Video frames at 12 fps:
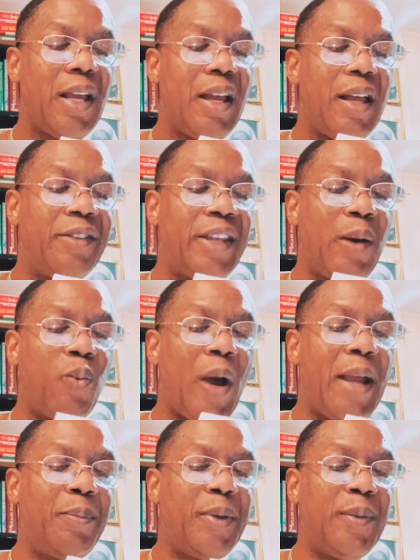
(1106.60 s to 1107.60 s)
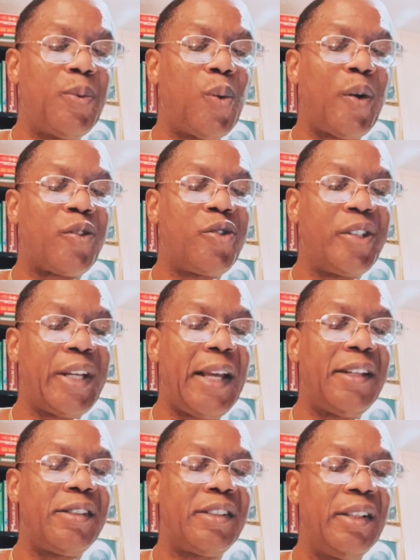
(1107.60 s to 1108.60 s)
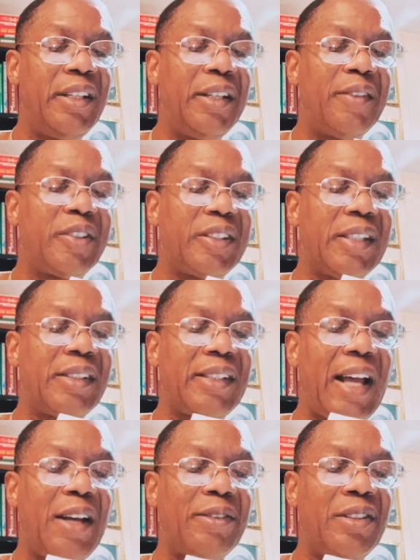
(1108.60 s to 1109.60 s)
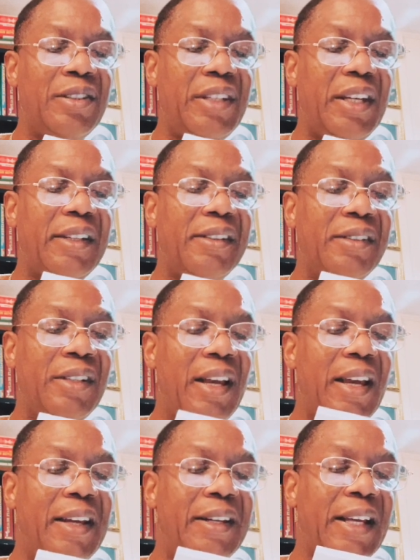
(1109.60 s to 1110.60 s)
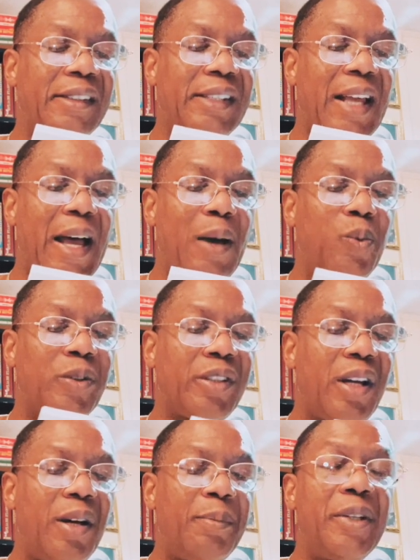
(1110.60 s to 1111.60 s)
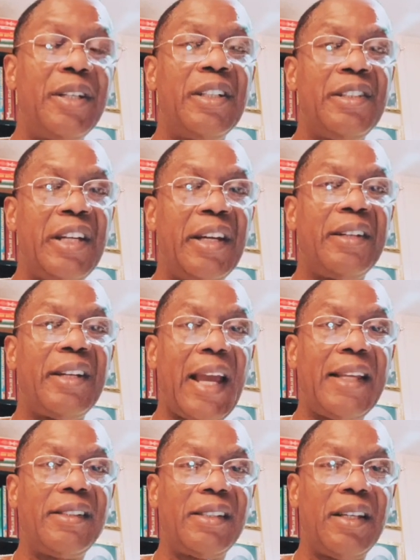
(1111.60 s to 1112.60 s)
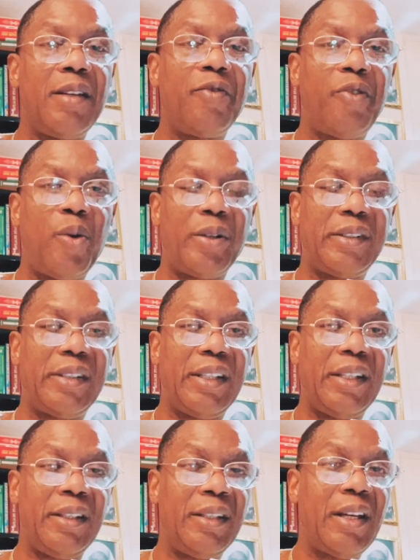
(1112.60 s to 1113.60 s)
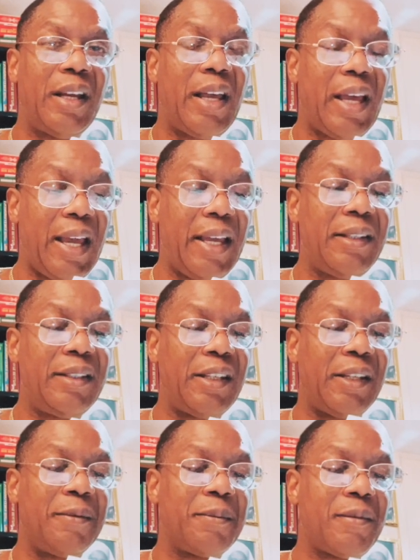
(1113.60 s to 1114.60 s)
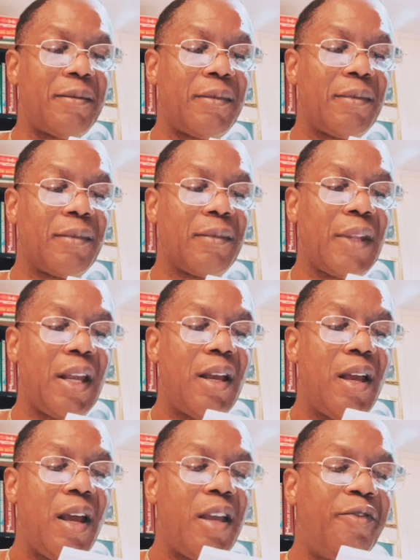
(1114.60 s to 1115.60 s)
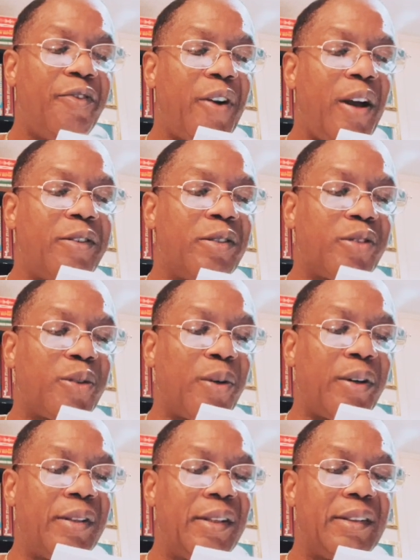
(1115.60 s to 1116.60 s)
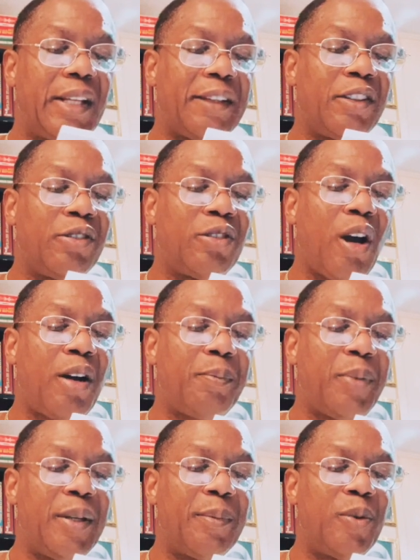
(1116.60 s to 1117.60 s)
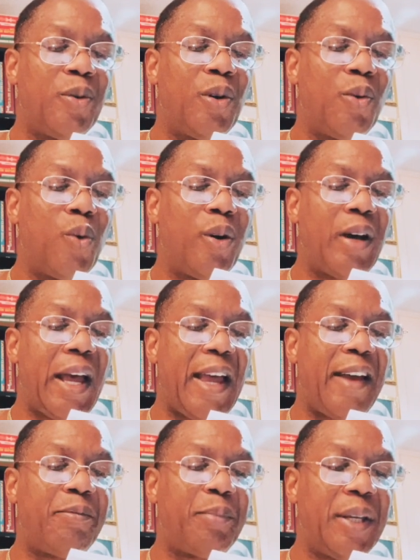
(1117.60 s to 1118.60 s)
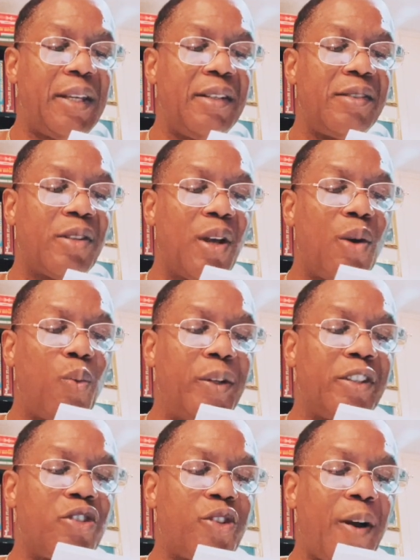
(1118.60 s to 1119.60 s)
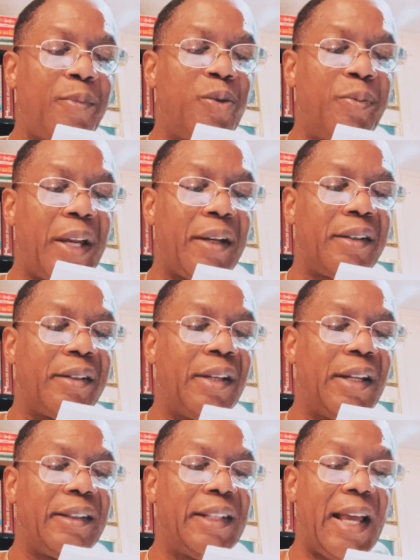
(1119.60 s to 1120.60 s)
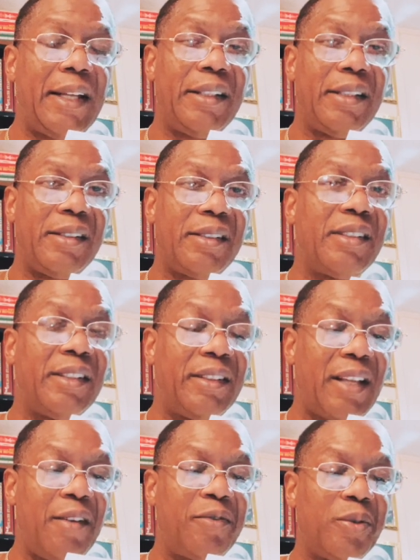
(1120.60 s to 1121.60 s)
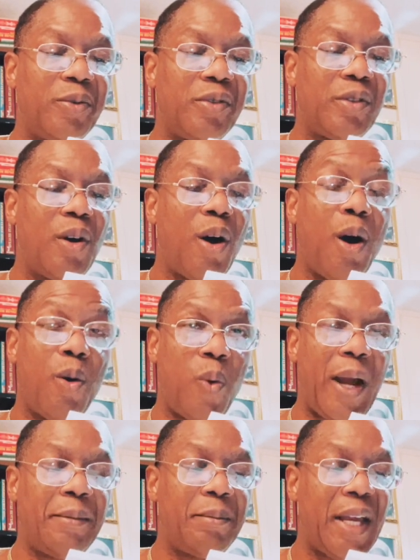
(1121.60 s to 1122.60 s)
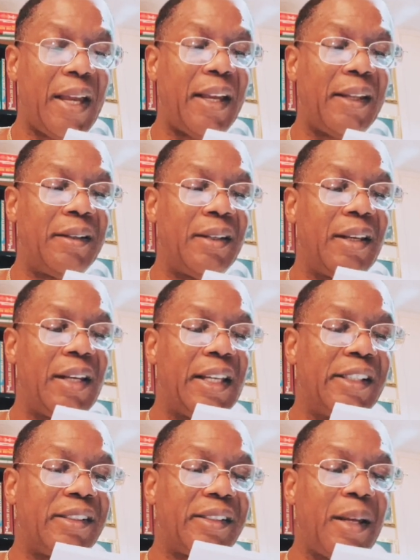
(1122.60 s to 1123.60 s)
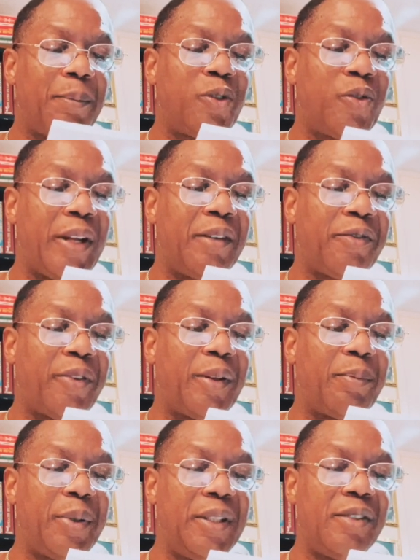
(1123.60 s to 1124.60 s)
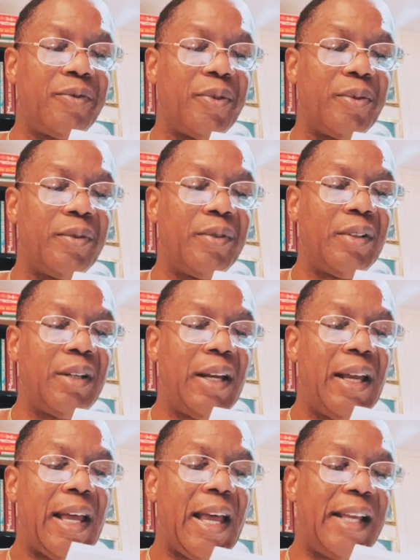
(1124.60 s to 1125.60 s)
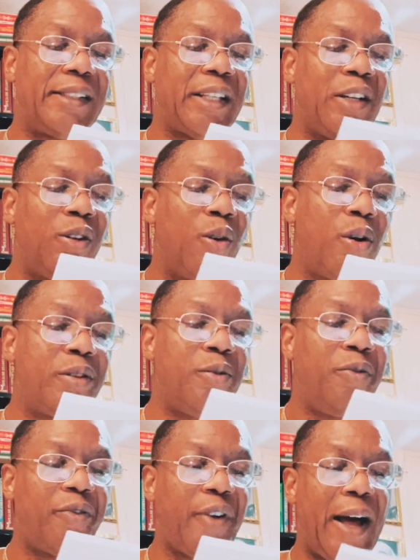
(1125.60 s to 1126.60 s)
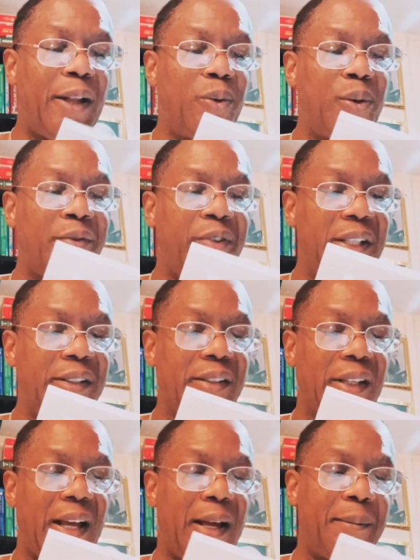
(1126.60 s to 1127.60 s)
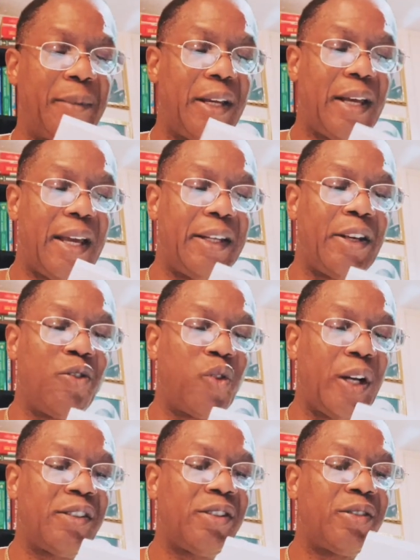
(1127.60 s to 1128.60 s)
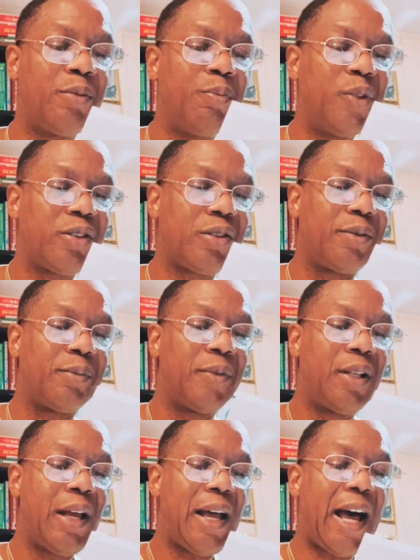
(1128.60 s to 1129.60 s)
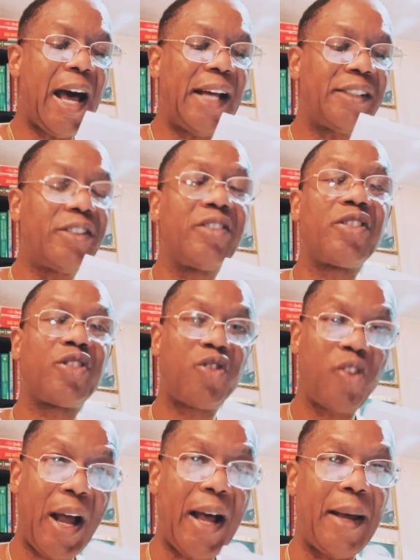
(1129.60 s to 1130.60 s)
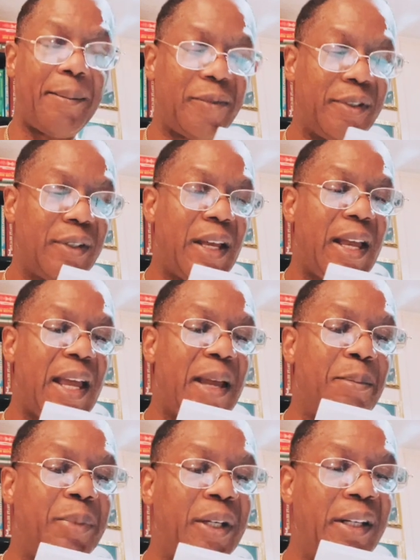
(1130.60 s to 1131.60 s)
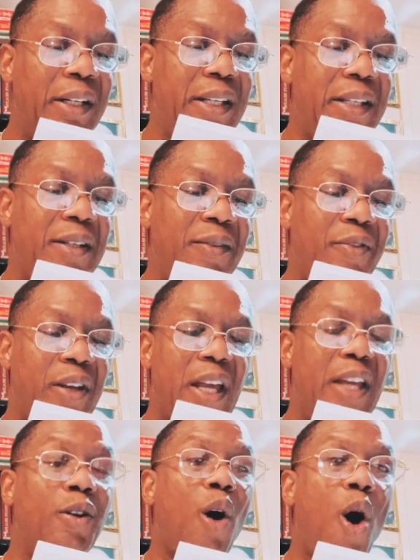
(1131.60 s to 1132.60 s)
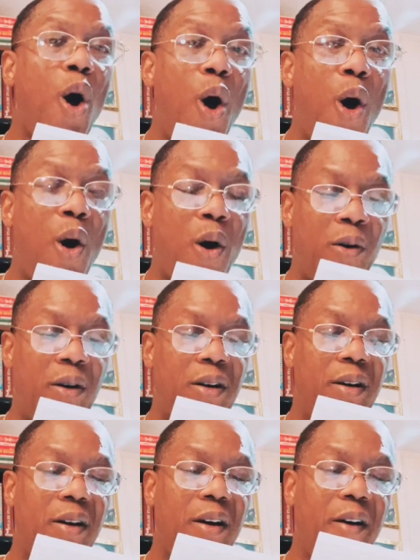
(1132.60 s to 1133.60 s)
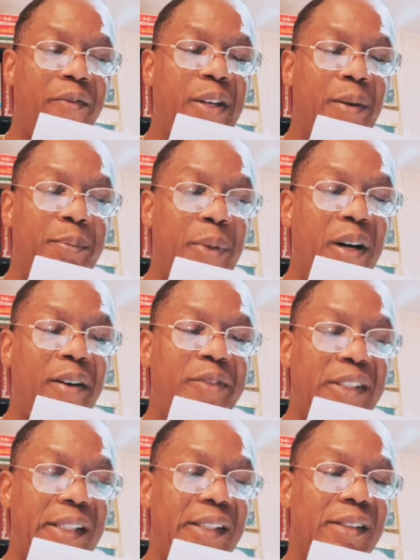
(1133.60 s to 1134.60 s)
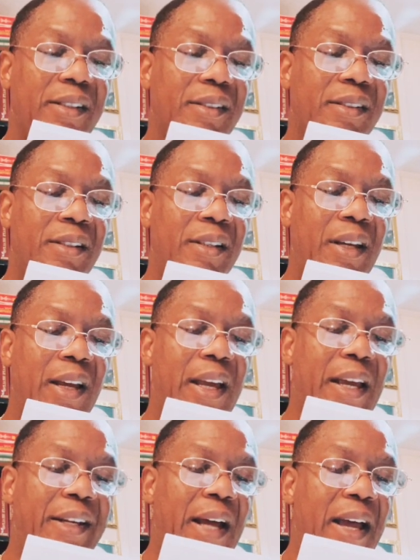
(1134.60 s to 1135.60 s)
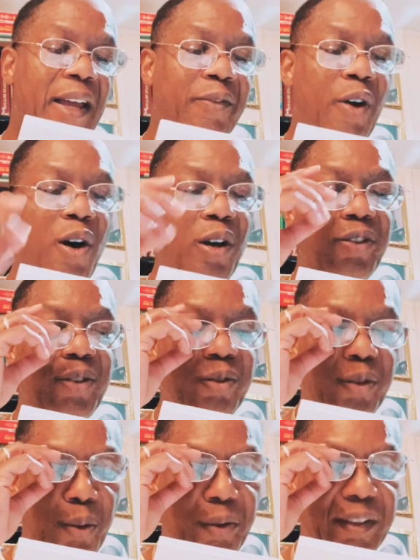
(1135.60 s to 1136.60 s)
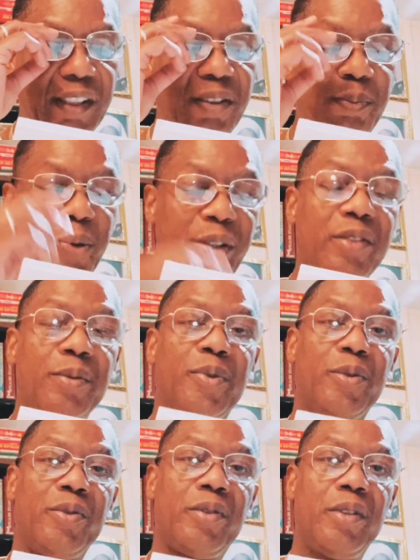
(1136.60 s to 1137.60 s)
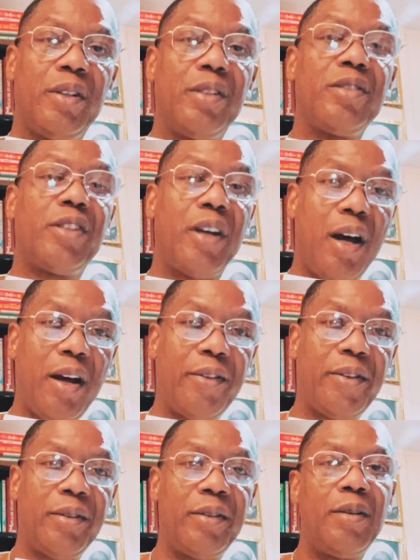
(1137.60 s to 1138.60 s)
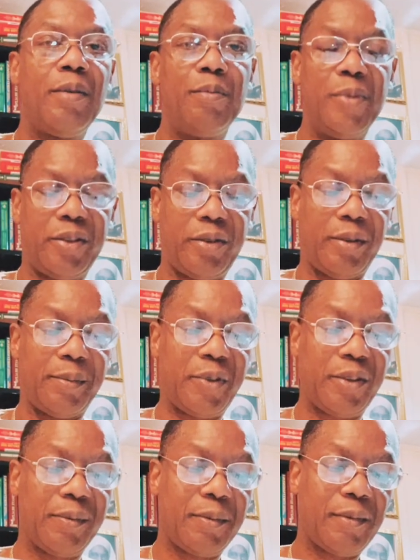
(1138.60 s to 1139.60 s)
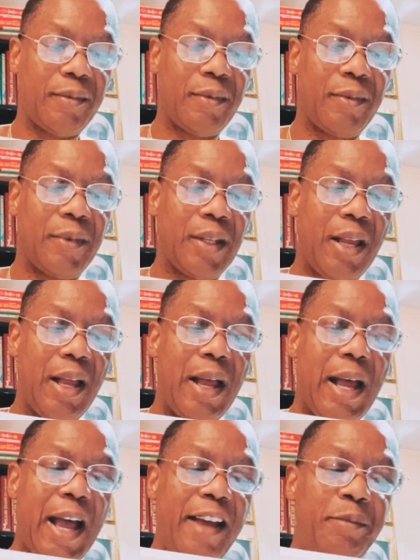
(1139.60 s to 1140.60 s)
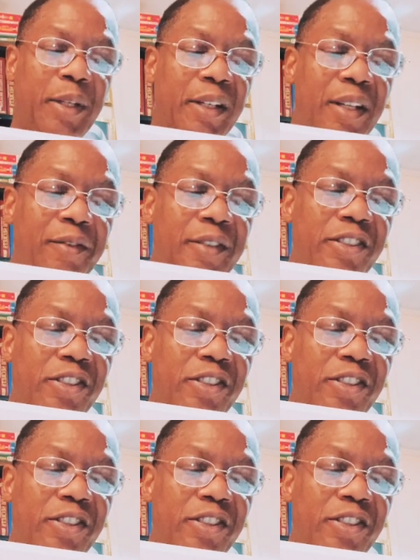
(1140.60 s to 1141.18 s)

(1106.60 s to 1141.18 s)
and that white people were created to live 6,000 years, and that time was up in the year 1914 AD. He further taught that the dark people will have peace when the troublemaker, that is, the devils or white man, is separated from the peaceful. As a loyal follower of Islam and a registered Muslim, I subscribe and believe in all of the above teachings, and I have also taught these principles to other Muslims. I have been living in